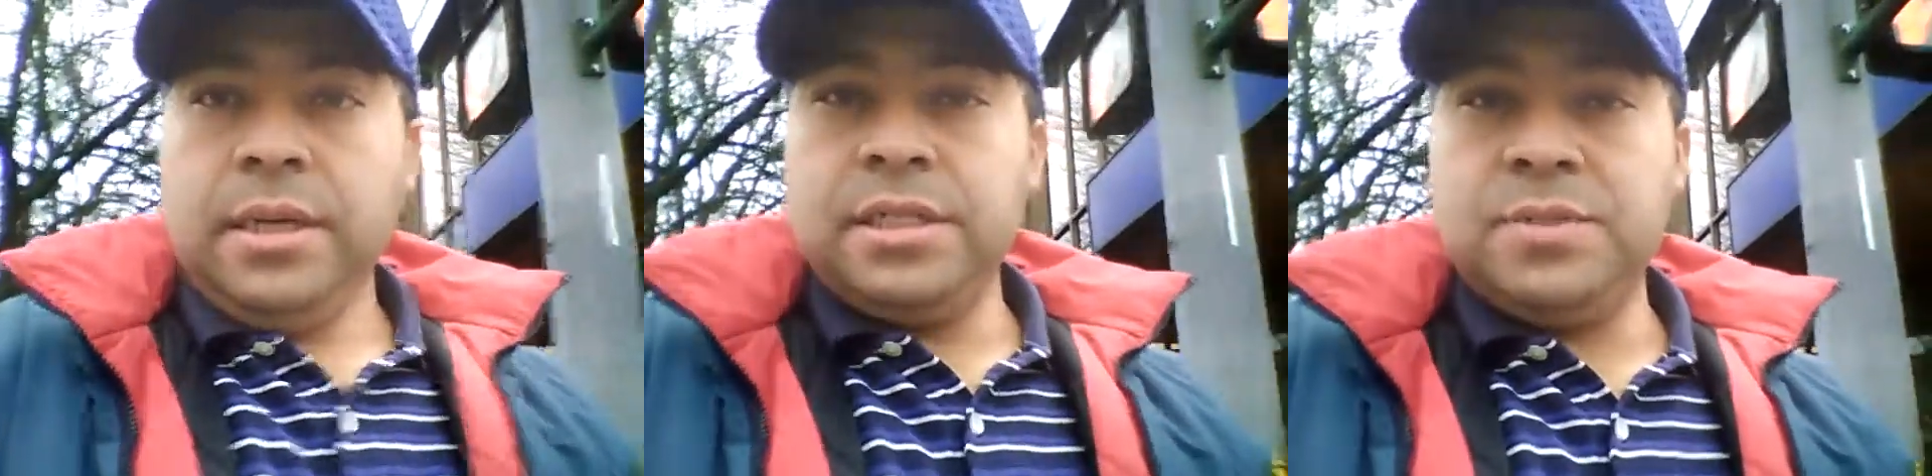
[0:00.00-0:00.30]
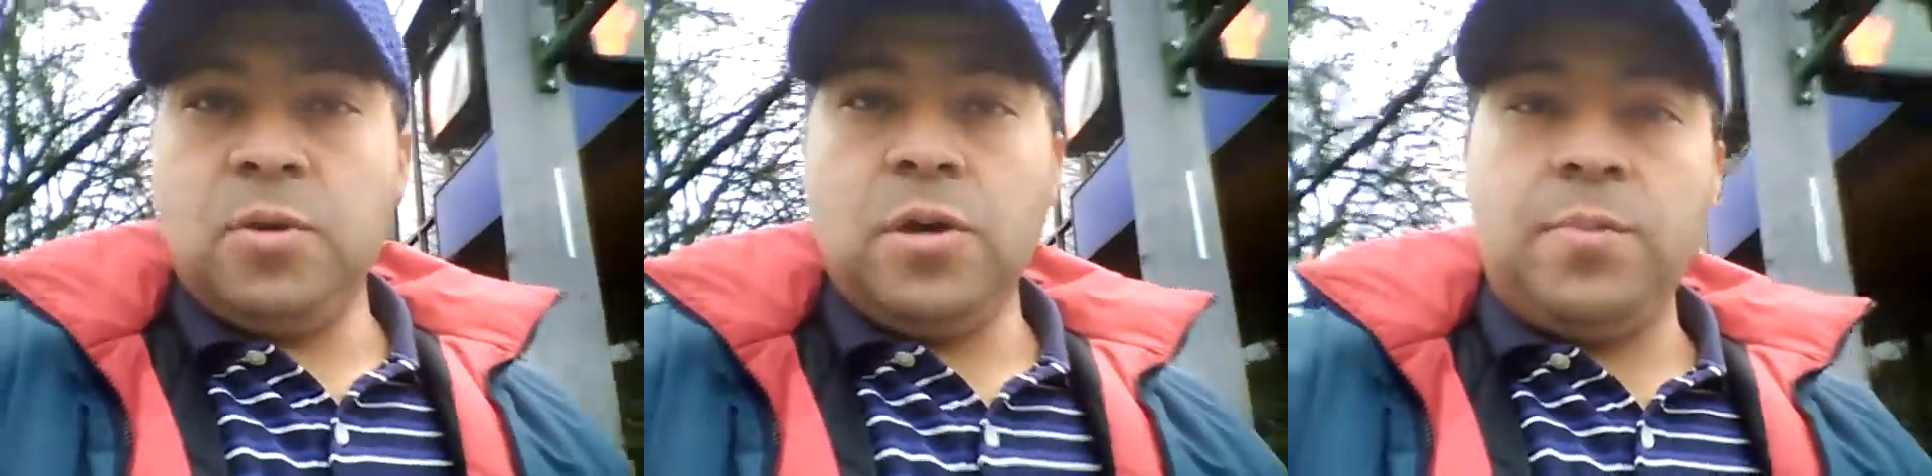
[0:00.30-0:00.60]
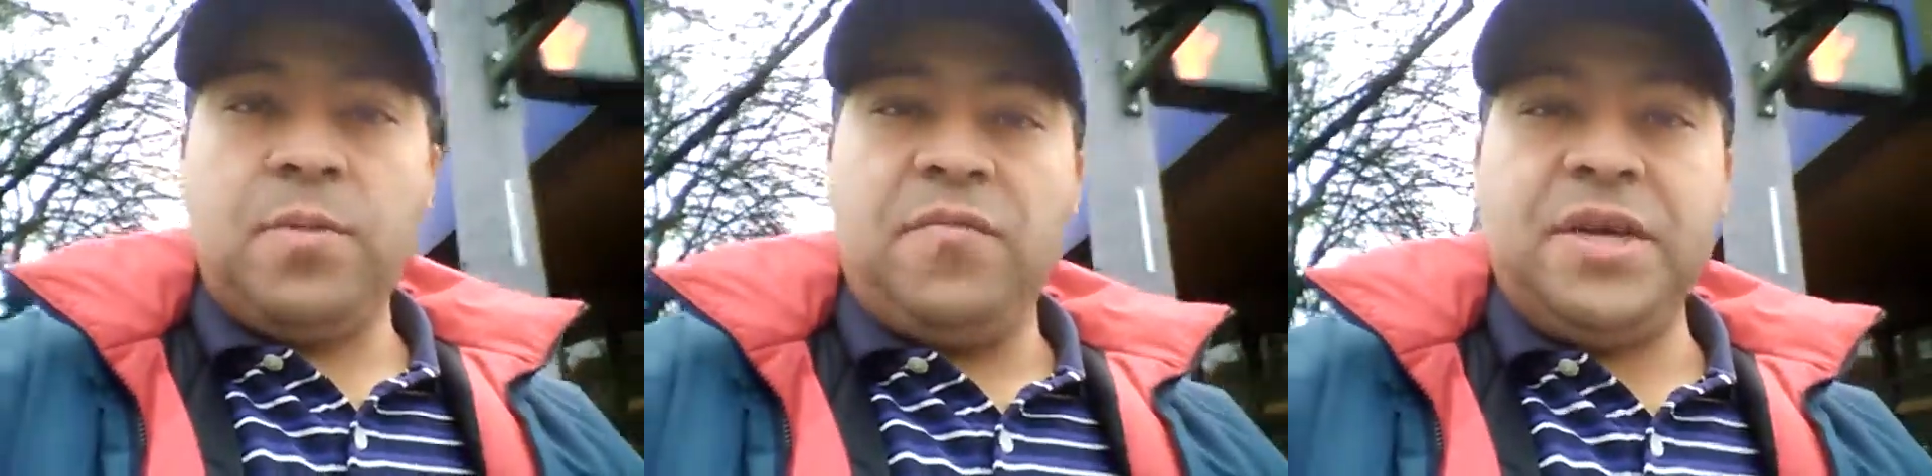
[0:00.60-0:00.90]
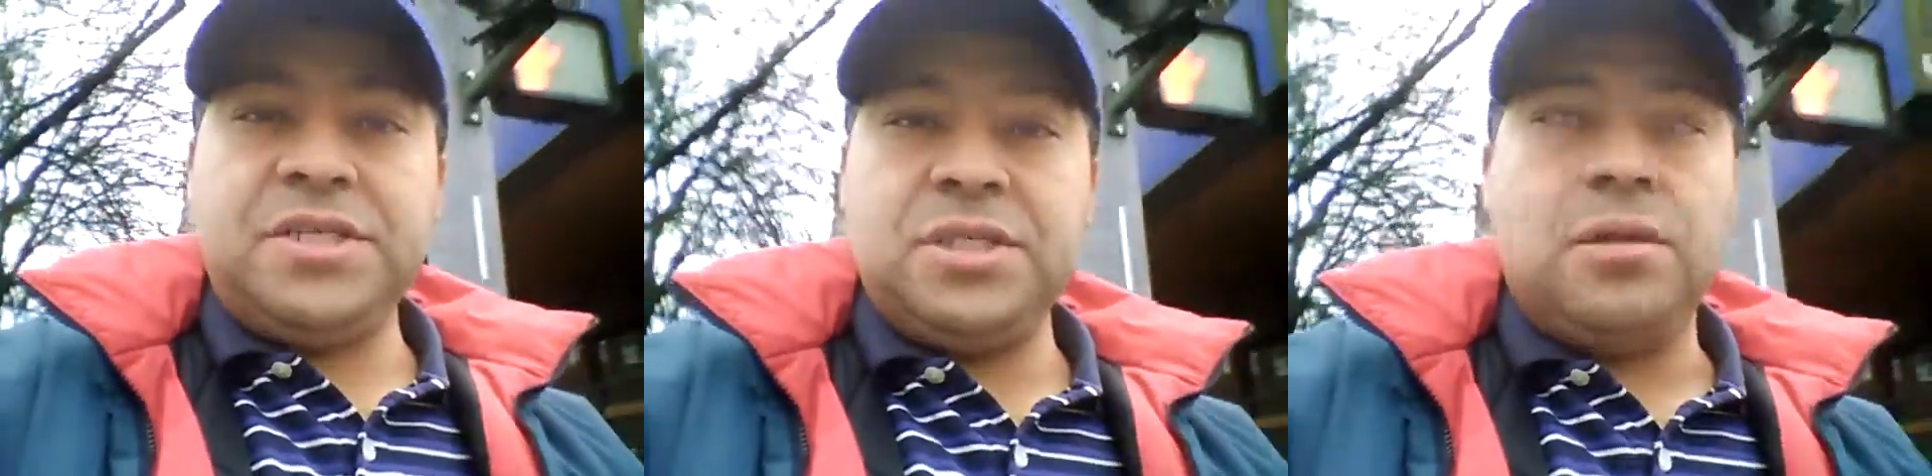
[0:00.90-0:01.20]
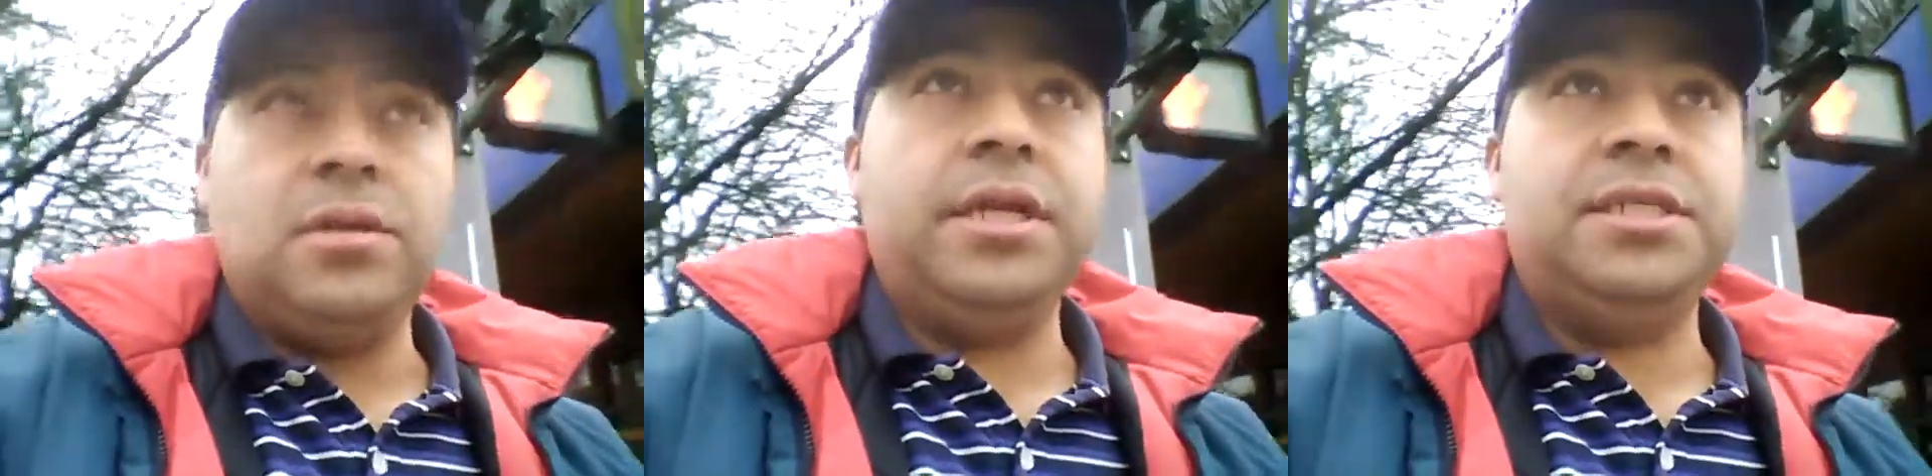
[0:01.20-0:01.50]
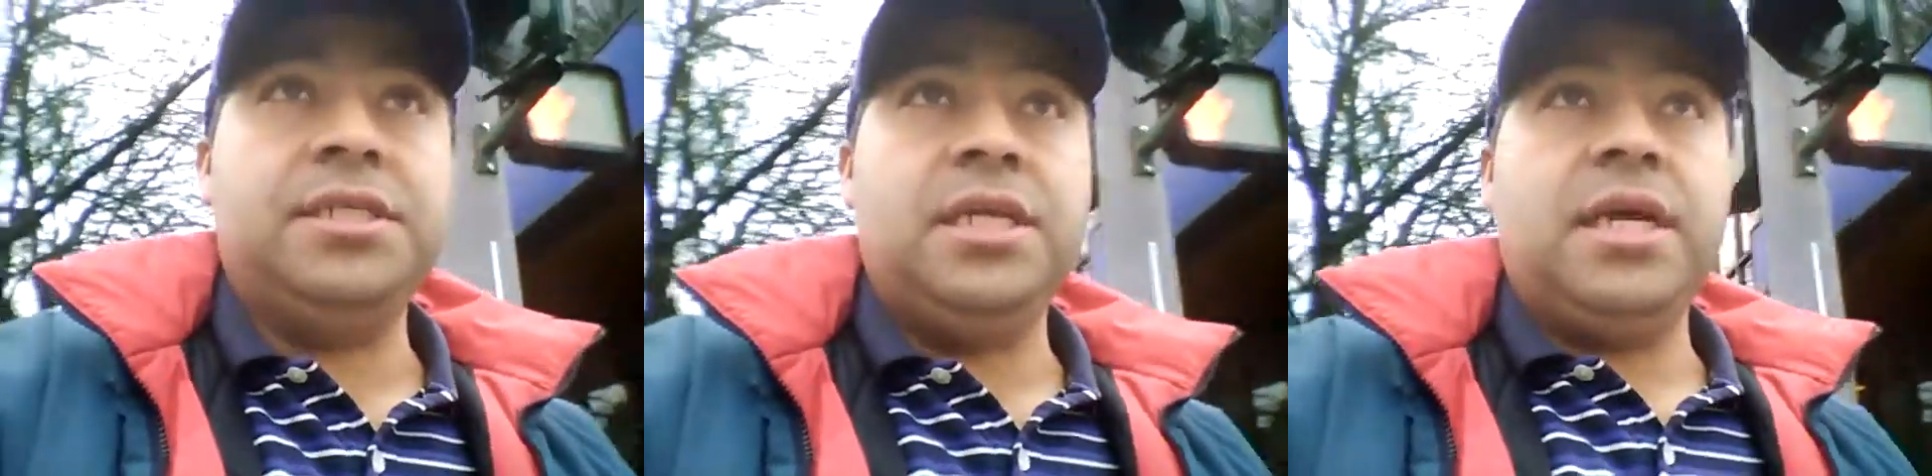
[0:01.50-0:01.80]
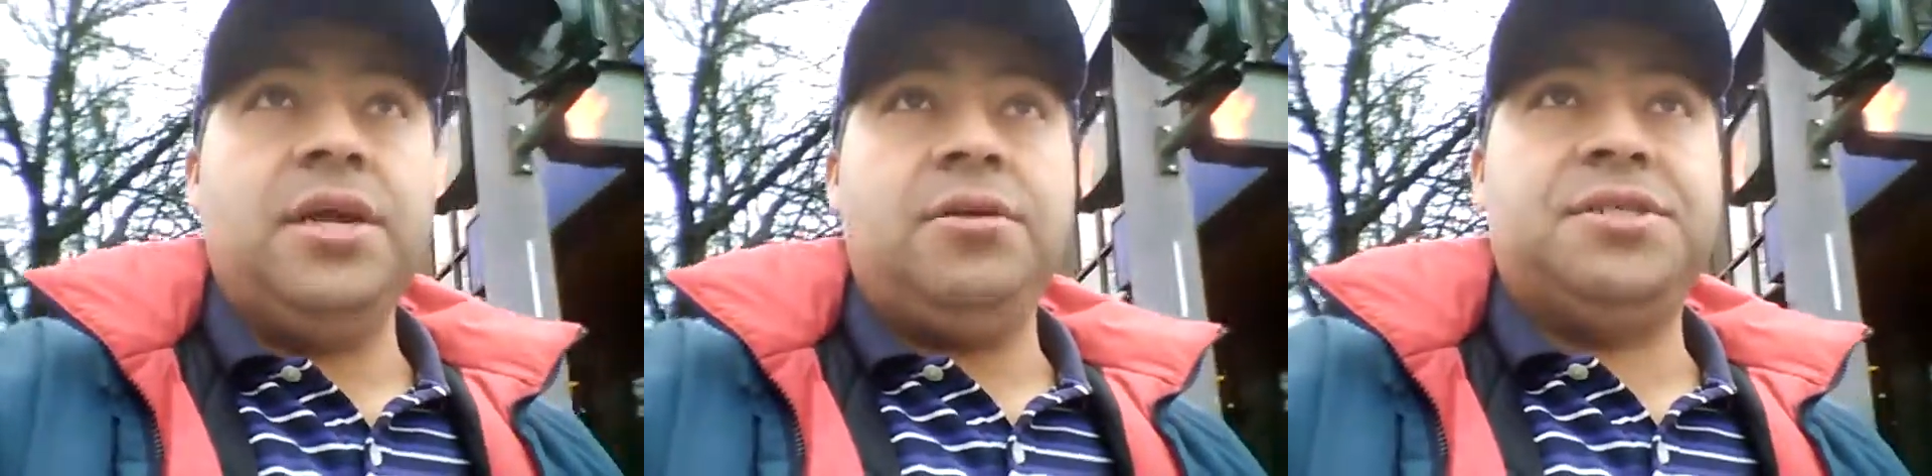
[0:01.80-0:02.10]
it's more professional. They see
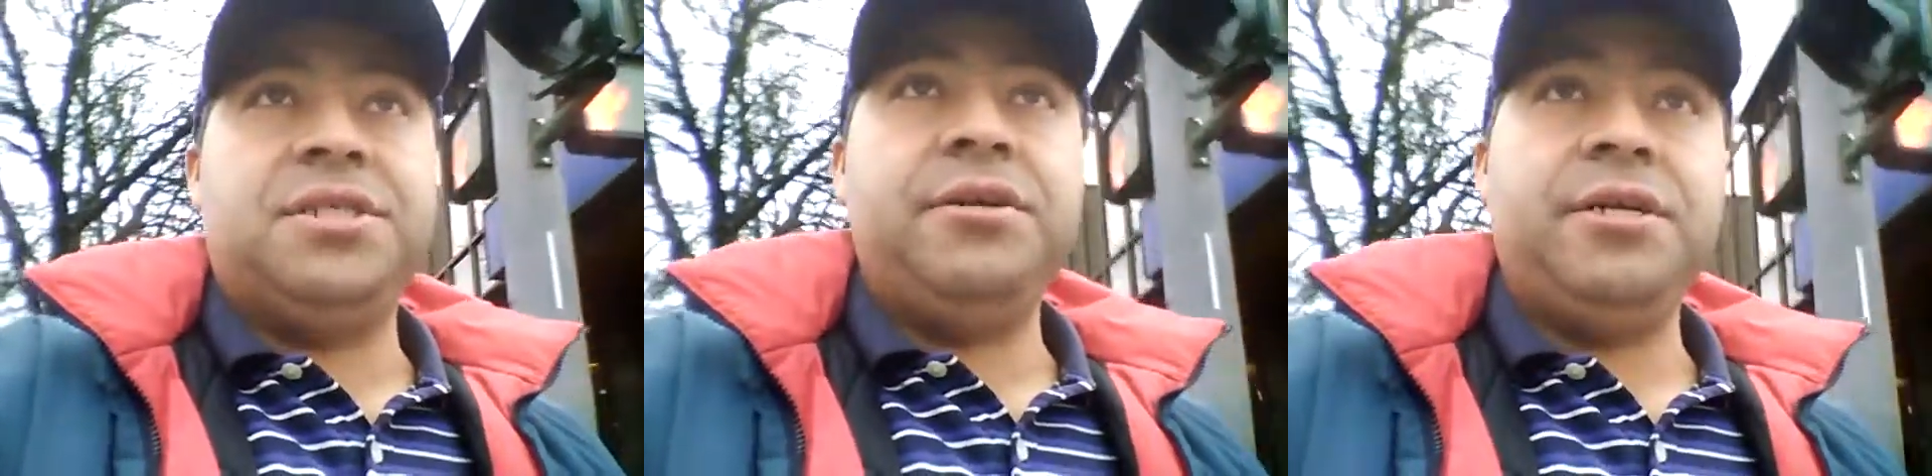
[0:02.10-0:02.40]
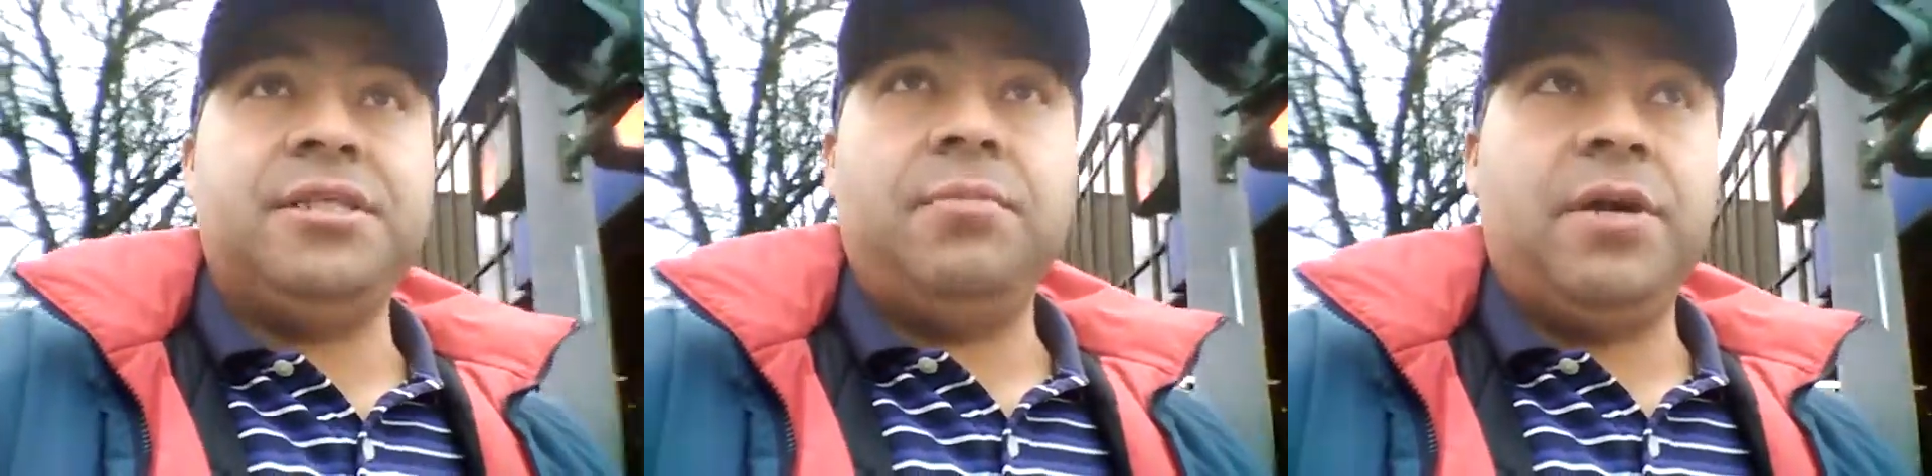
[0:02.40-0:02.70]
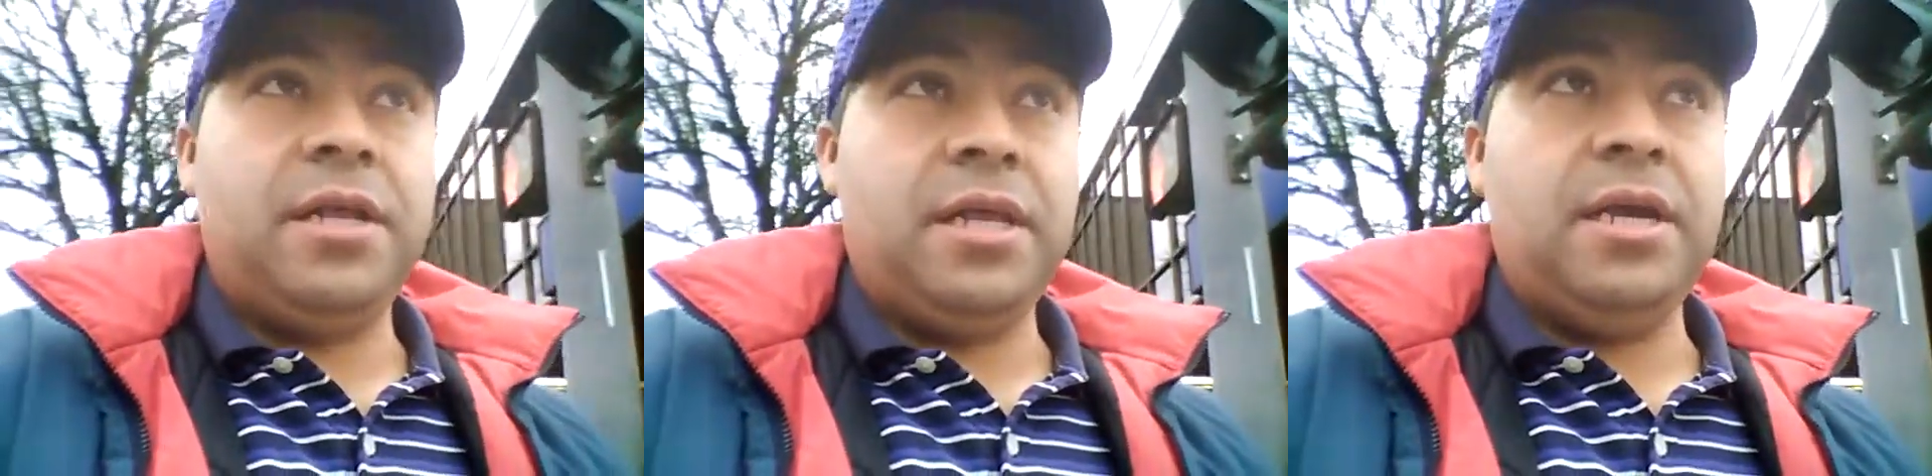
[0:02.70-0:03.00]
that you're serious about it,